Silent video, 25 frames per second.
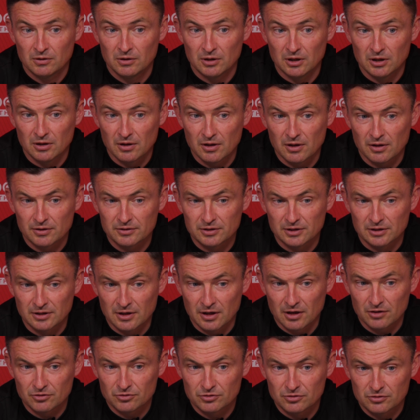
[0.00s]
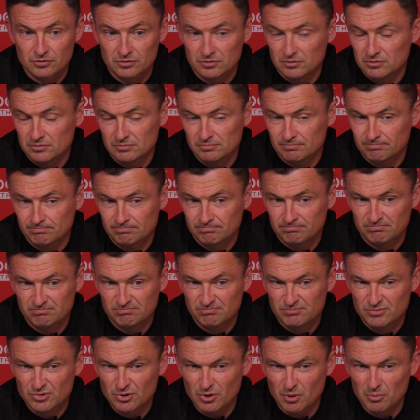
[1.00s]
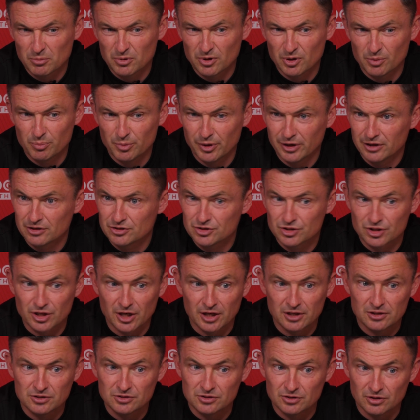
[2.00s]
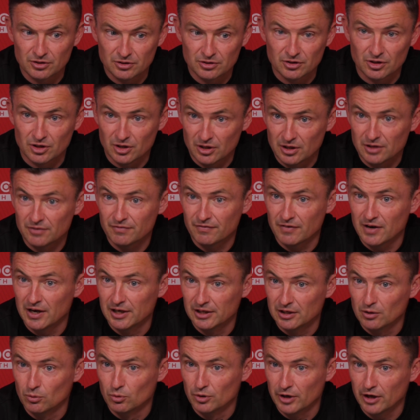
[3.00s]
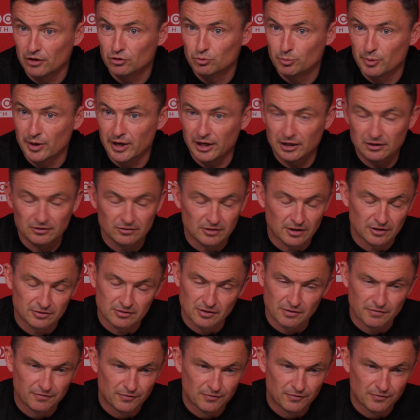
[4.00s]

I think that's probably the biggest change that he'd find, I would expect, because like the